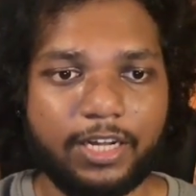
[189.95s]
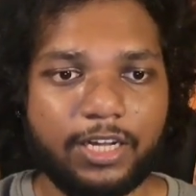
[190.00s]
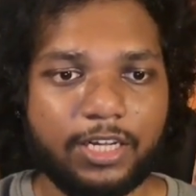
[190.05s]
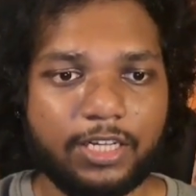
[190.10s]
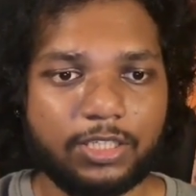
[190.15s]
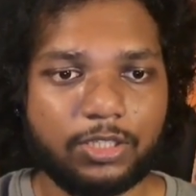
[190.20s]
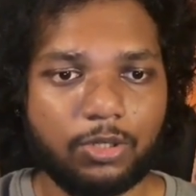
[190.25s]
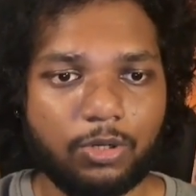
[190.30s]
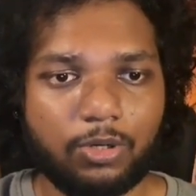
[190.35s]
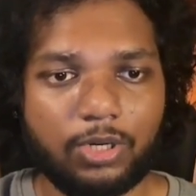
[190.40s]

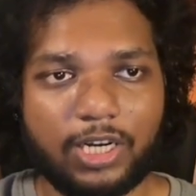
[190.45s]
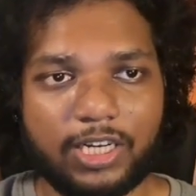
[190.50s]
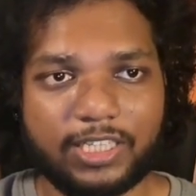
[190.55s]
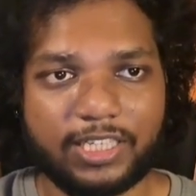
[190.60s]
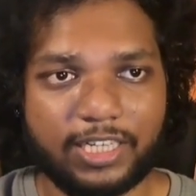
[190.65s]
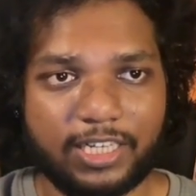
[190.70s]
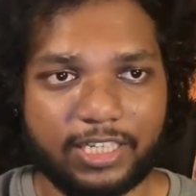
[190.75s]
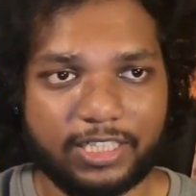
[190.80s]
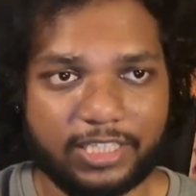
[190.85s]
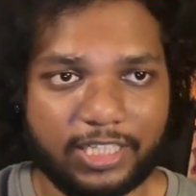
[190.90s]
So let's
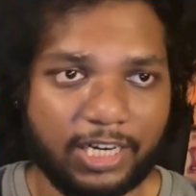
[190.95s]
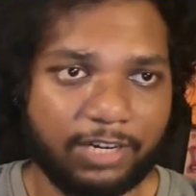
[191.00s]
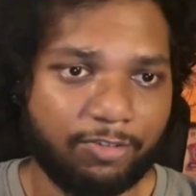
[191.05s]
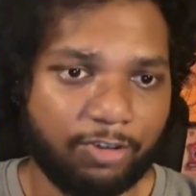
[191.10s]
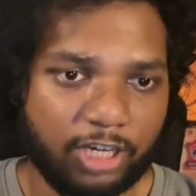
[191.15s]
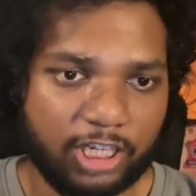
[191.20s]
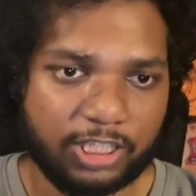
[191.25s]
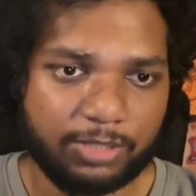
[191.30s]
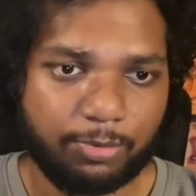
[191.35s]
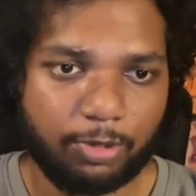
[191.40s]
understand what
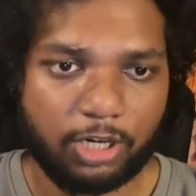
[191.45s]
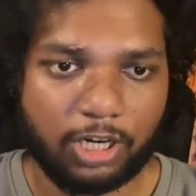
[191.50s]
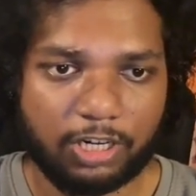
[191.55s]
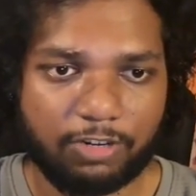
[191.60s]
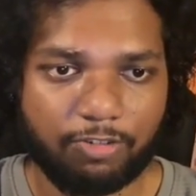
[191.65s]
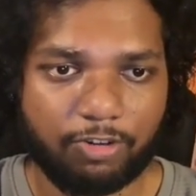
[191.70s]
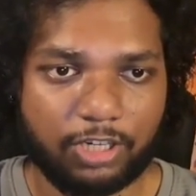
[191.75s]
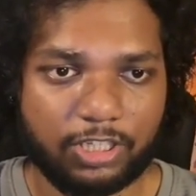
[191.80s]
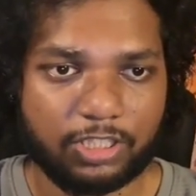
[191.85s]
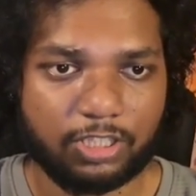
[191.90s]
is product,
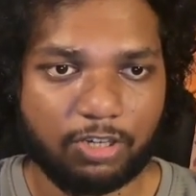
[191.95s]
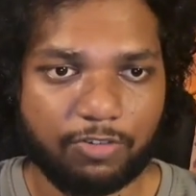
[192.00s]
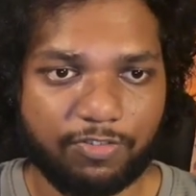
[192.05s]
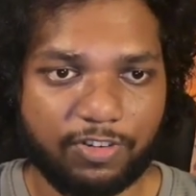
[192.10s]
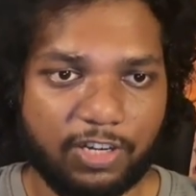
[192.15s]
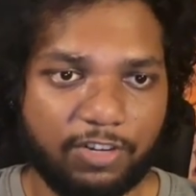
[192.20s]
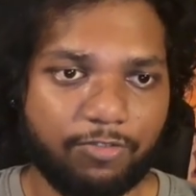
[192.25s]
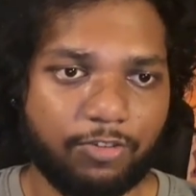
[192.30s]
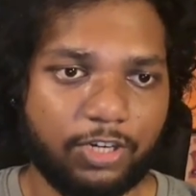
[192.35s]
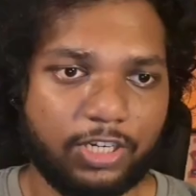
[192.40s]
what is
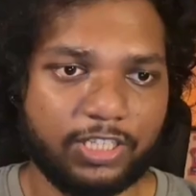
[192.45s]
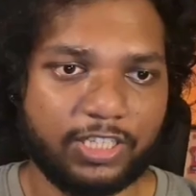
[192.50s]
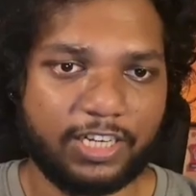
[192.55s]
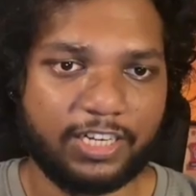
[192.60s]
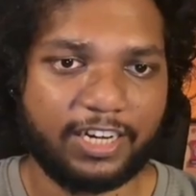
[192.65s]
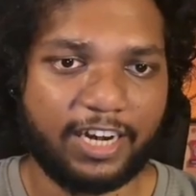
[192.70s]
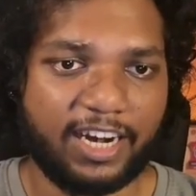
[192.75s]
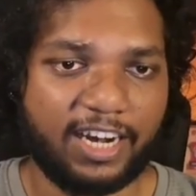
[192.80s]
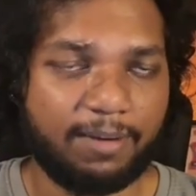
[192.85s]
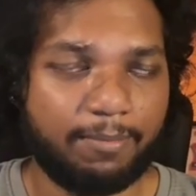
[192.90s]
offering, what is
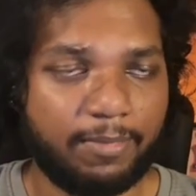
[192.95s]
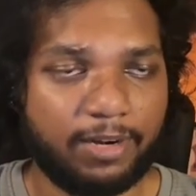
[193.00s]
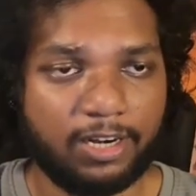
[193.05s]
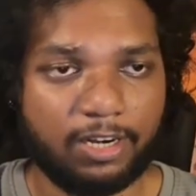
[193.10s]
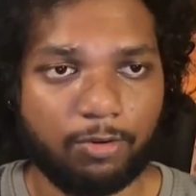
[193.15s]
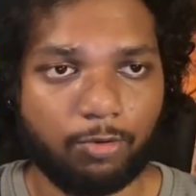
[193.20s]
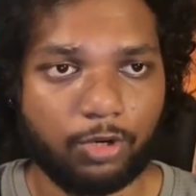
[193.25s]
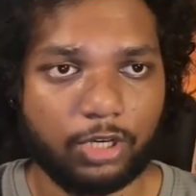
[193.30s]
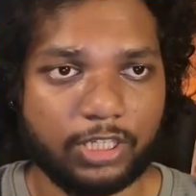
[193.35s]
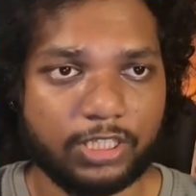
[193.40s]
entitlement, and
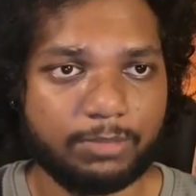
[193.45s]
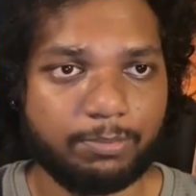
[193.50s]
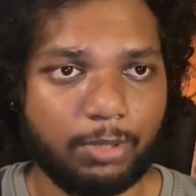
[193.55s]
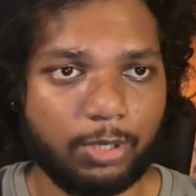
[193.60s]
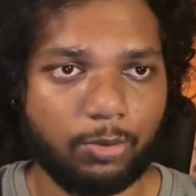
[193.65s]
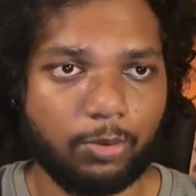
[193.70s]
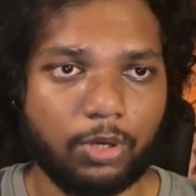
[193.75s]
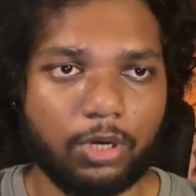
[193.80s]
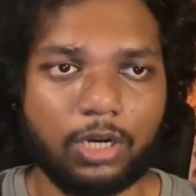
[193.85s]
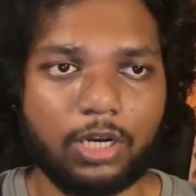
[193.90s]
what is
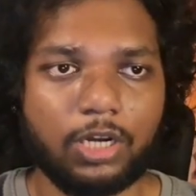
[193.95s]
paywall.